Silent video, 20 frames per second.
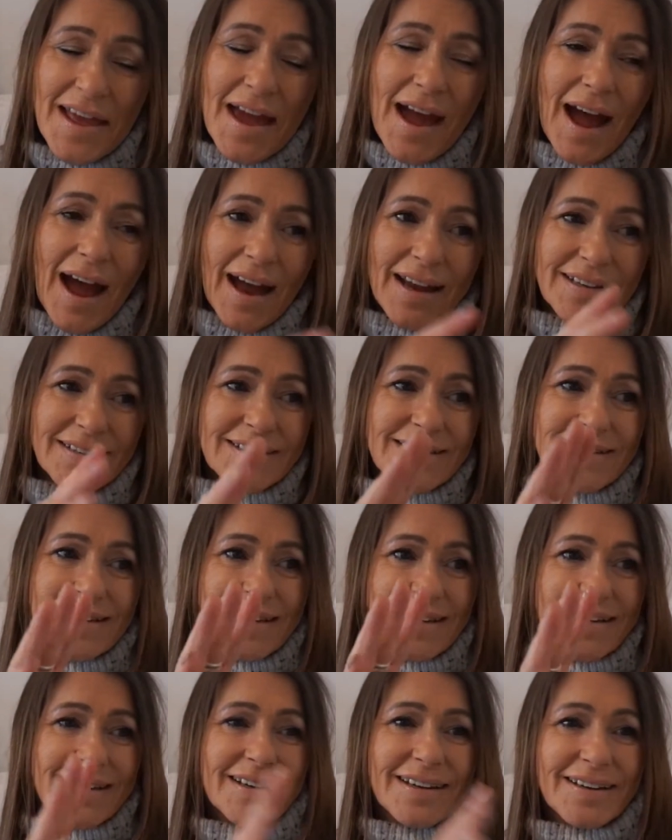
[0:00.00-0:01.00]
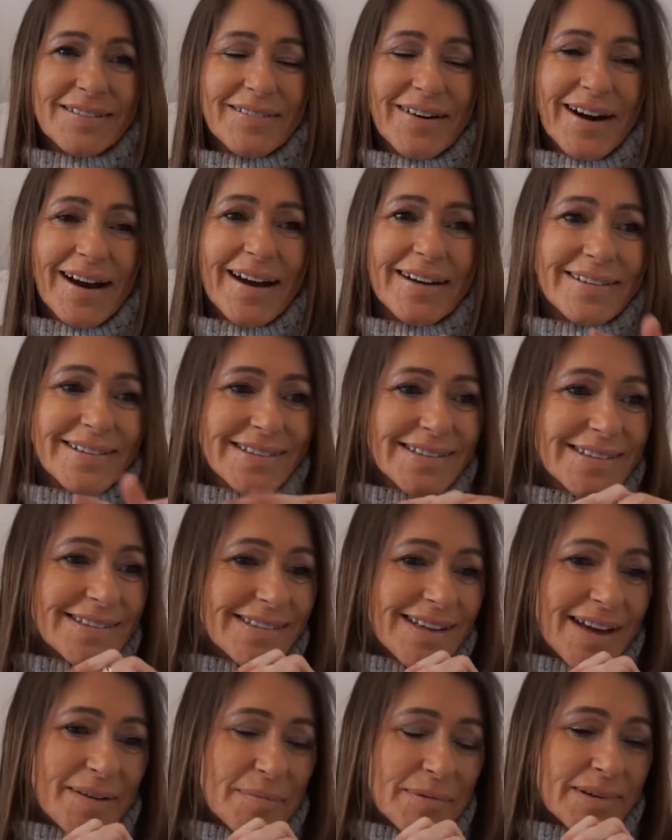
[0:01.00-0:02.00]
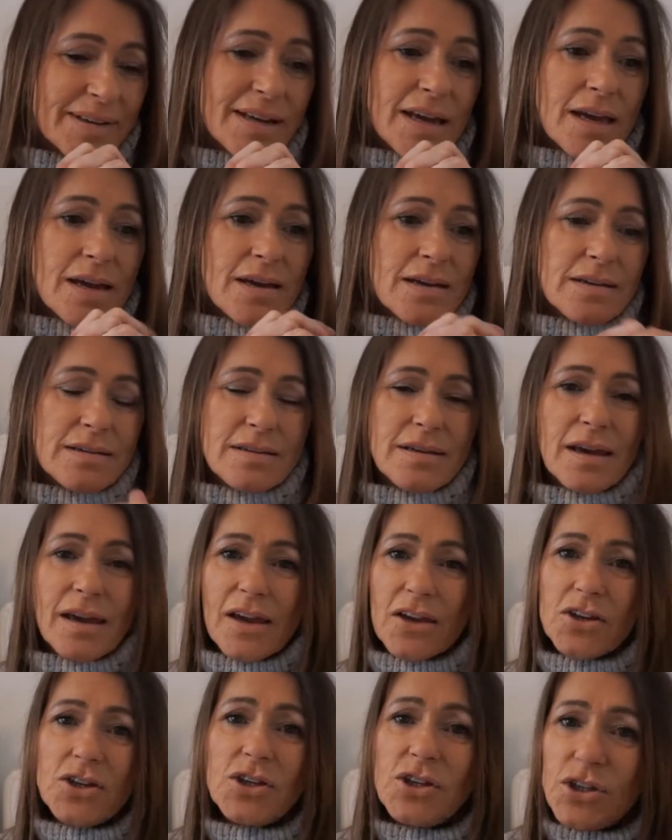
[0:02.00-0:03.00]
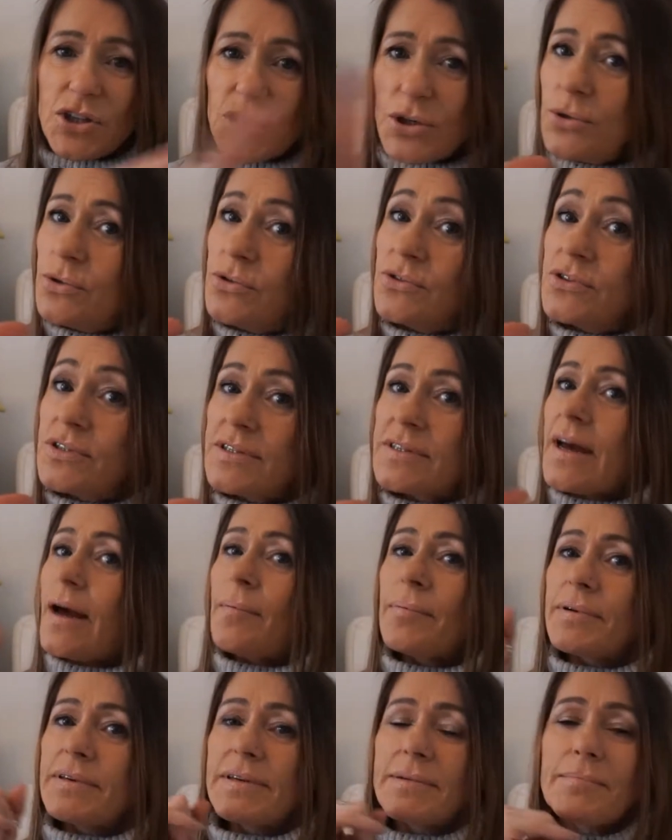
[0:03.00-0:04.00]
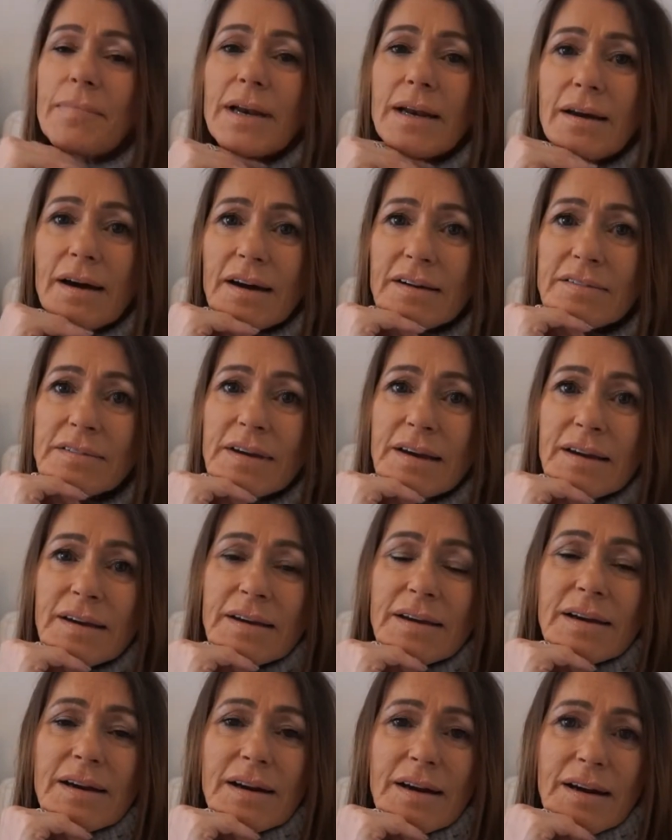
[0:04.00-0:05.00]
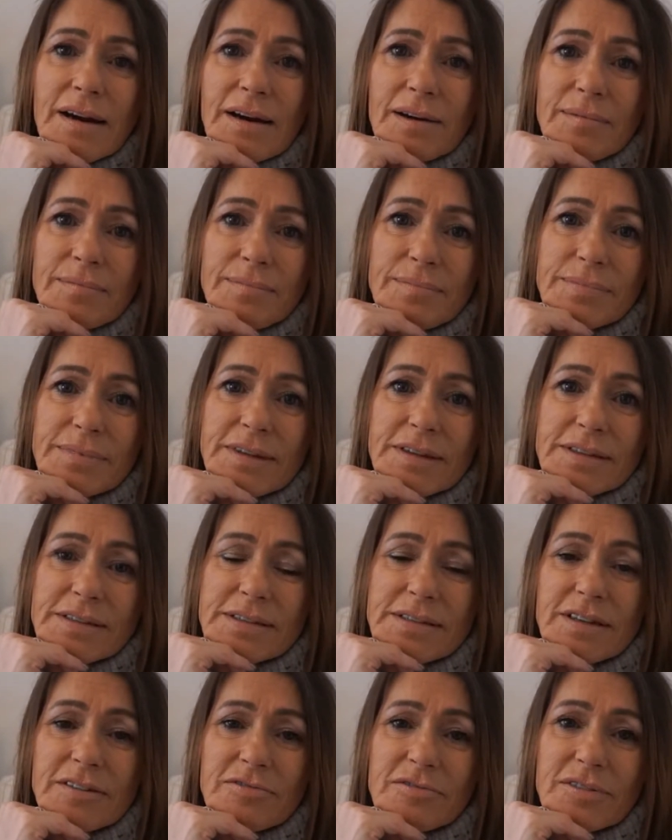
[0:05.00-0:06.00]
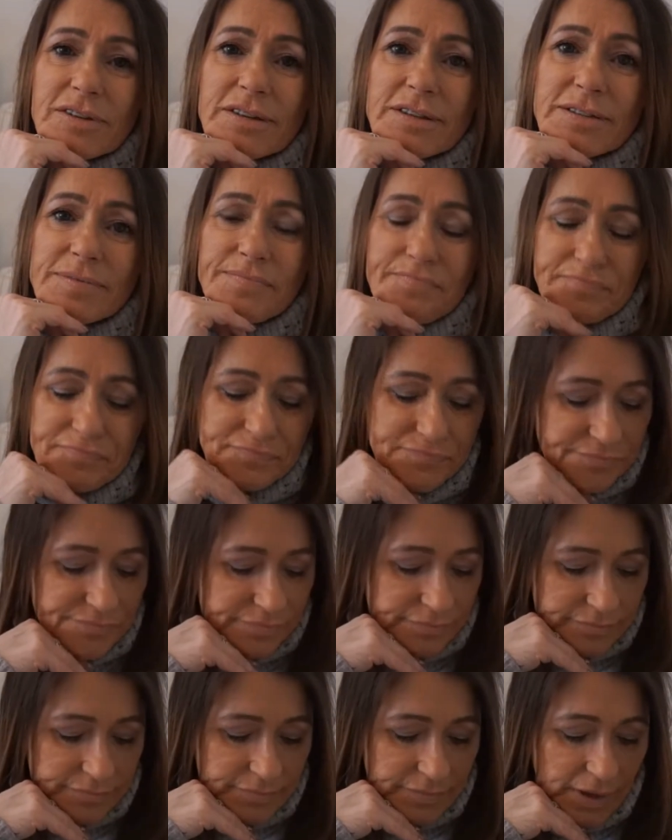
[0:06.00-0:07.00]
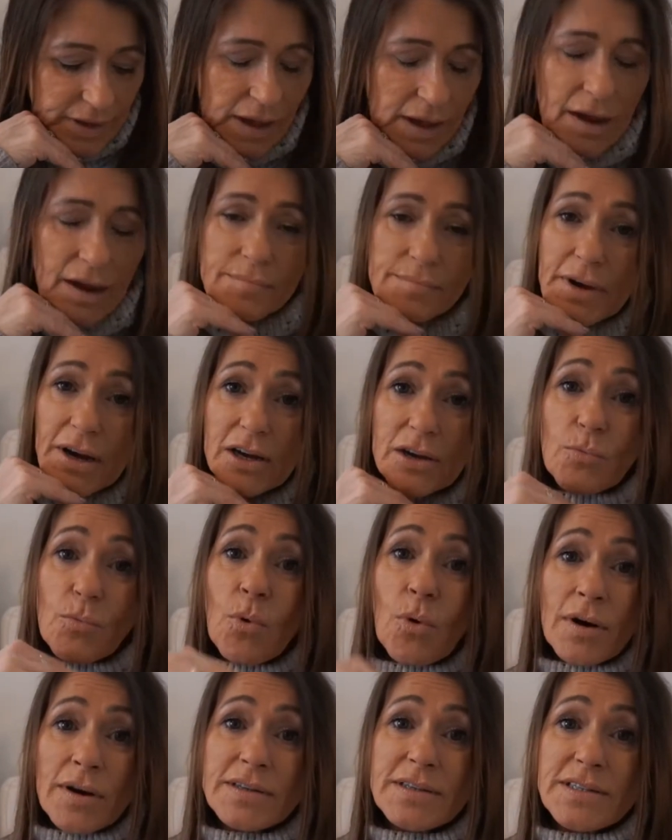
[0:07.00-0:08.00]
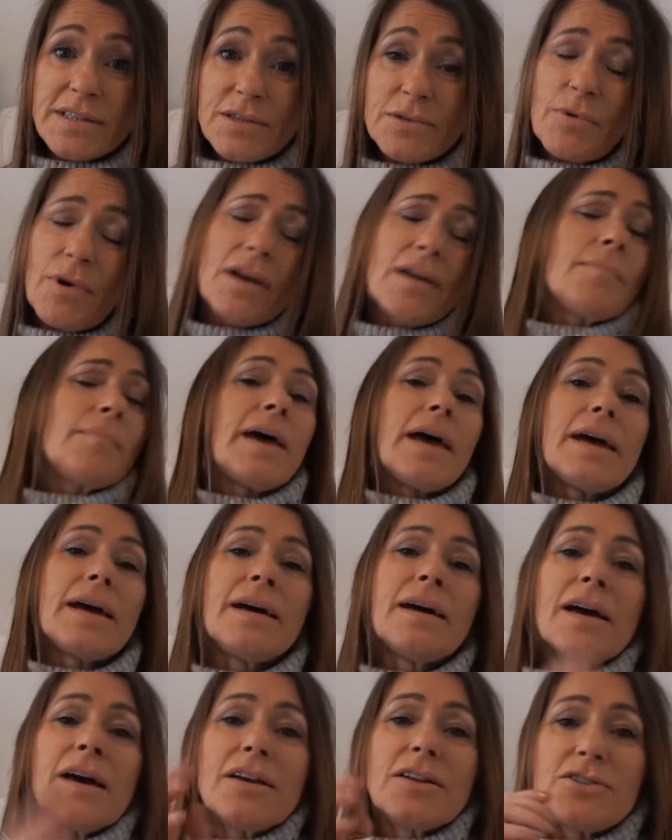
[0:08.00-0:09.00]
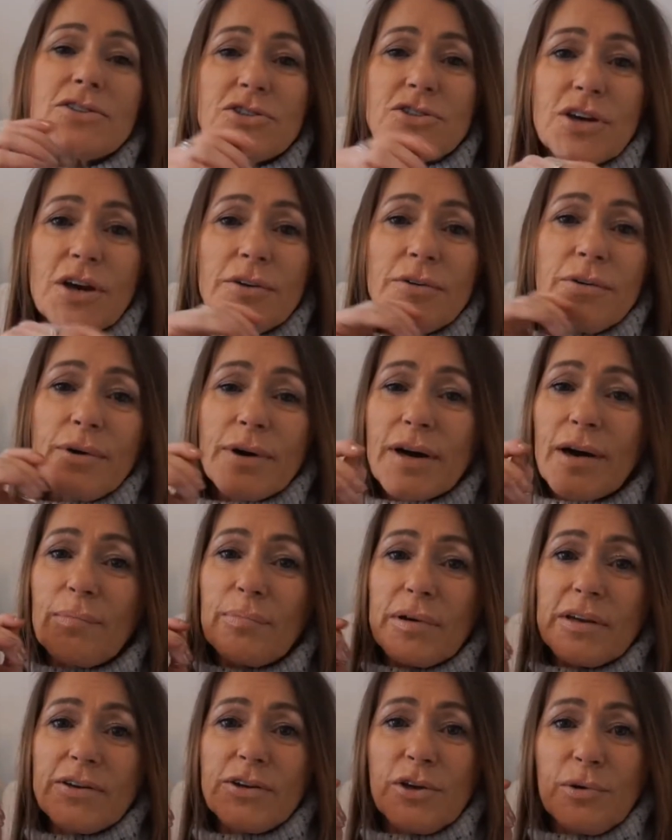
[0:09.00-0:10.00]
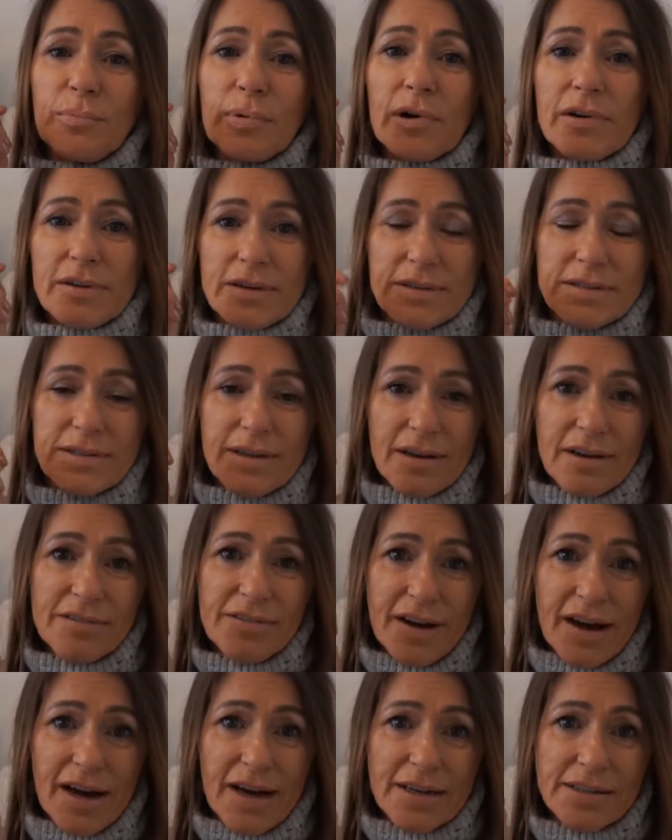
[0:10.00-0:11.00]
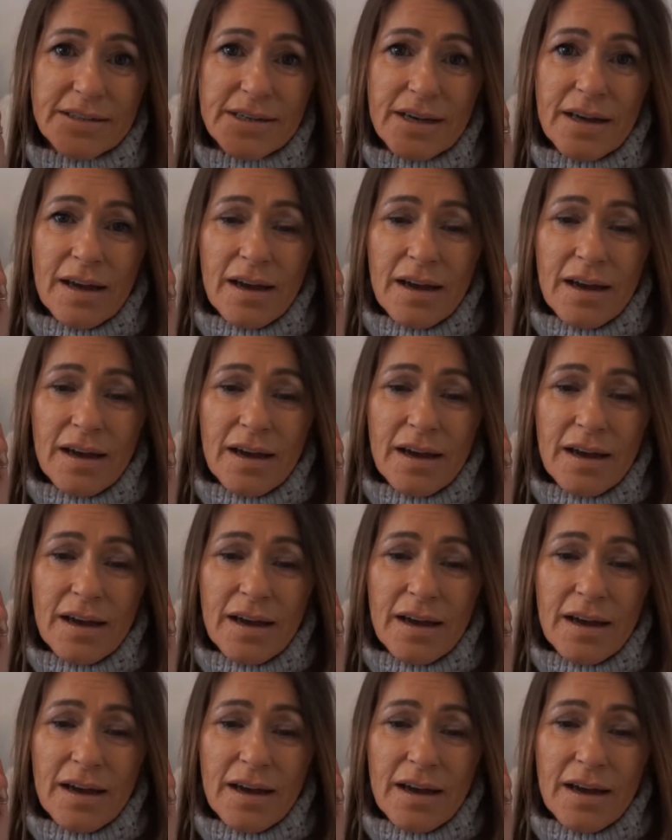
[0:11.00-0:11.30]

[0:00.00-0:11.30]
And what else has happened? Nothing huge has happened in my life that's different. I wanted, while I'm here, to show you a couple of new products that I've had.